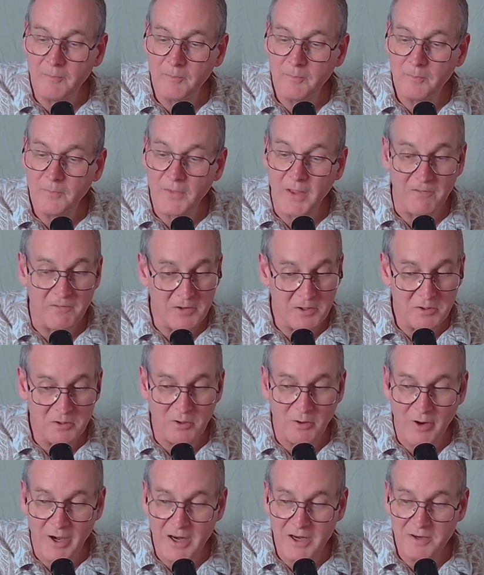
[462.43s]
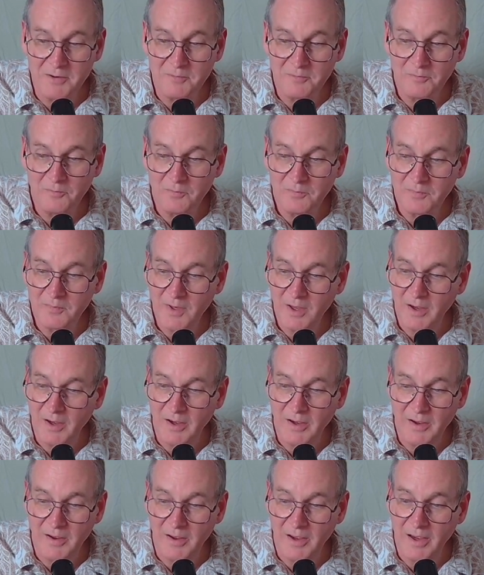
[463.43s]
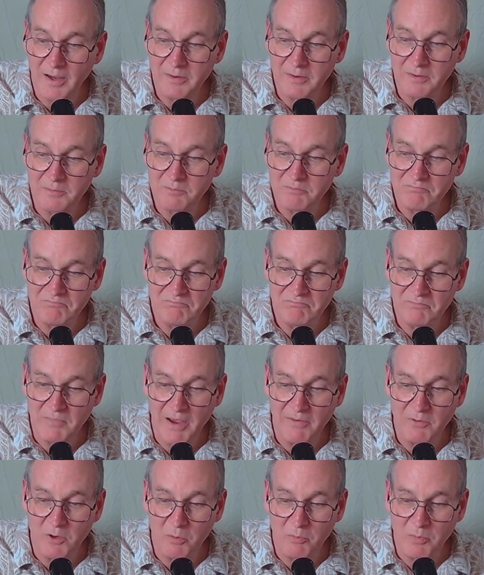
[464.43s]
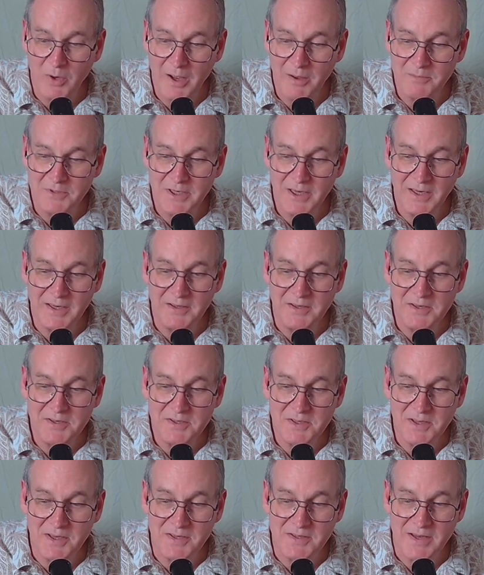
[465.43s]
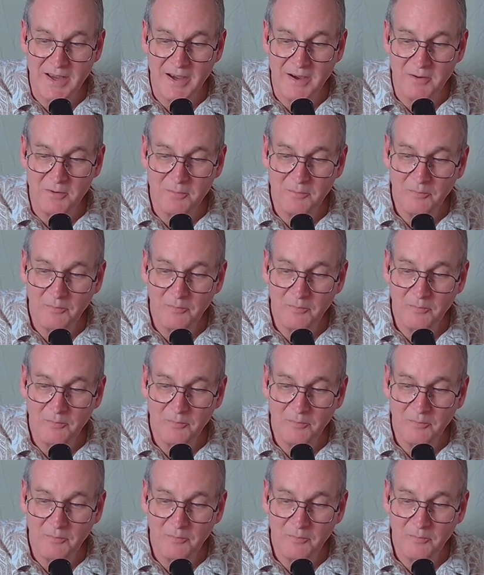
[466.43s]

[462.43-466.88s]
They feel great. I have no problem taking these things out.